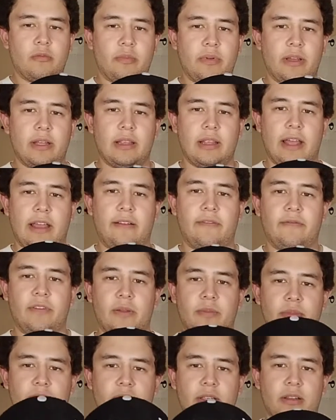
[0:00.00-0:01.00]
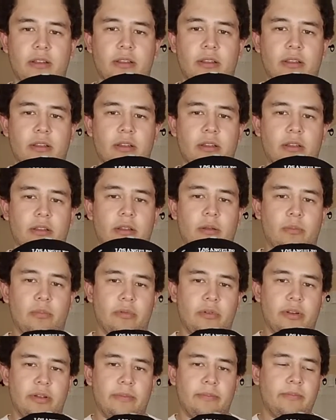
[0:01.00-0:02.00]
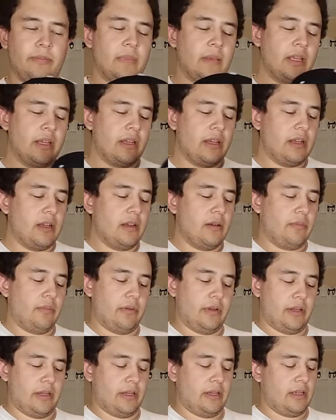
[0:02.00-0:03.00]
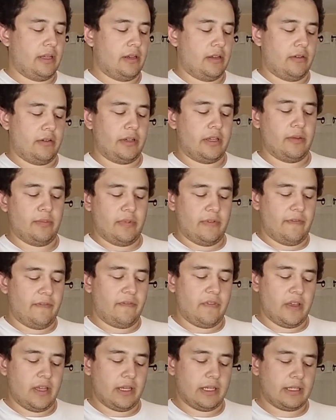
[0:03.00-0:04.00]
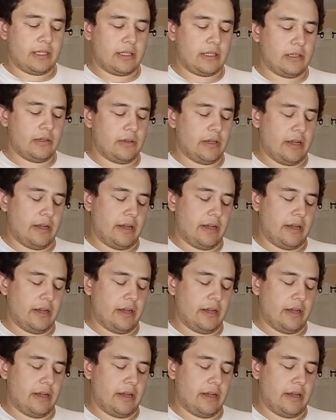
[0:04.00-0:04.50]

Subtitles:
bit like flimsy on the brim, but you know, it could be fixed.